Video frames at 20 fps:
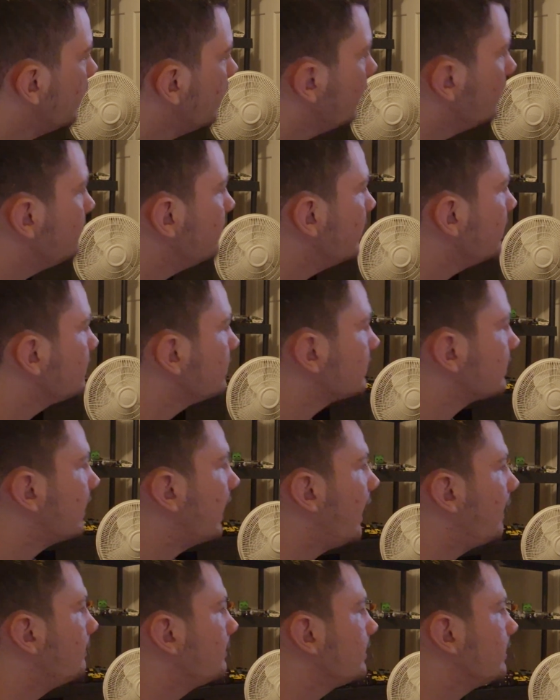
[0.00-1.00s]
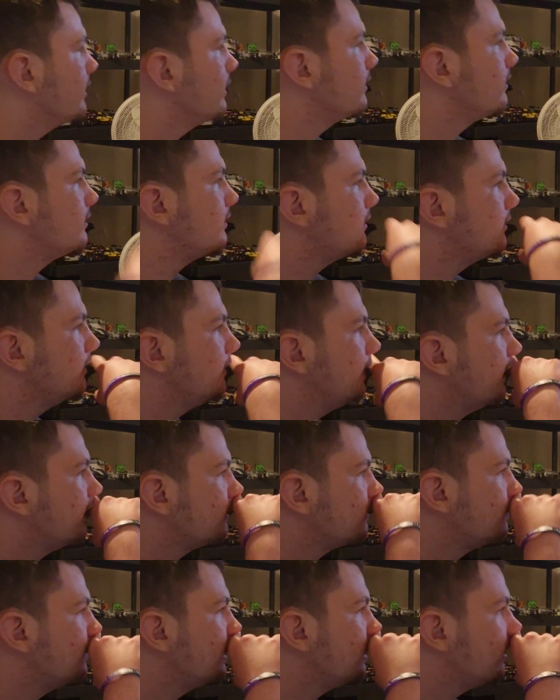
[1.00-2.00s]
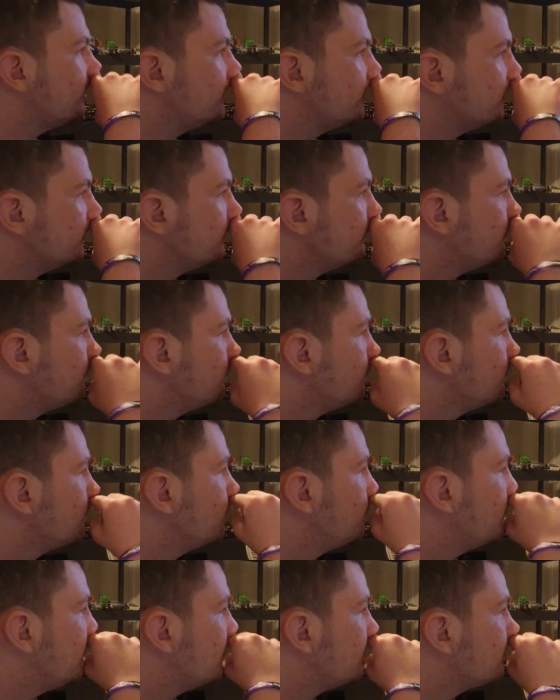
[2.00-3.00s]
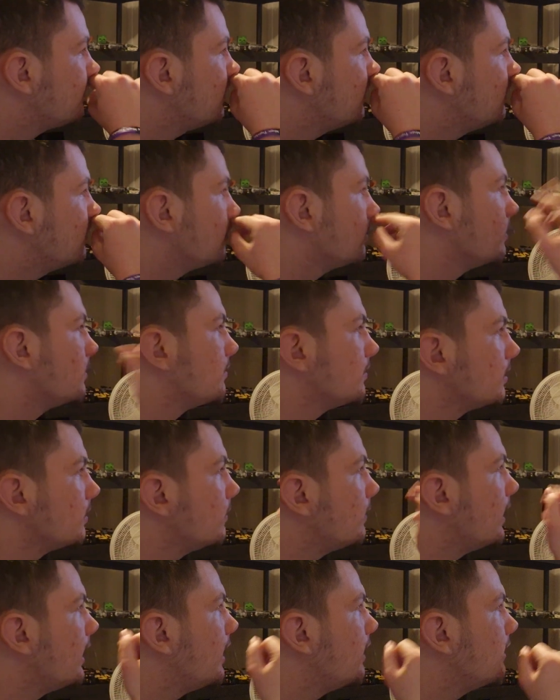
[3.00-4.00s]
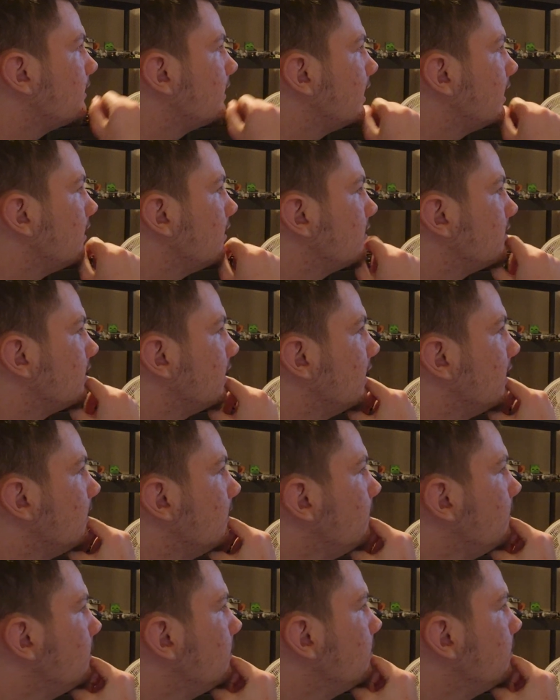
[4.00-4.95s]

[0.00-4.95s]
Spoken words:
Adventure Capitalist has been on the PSN store for a while now, so.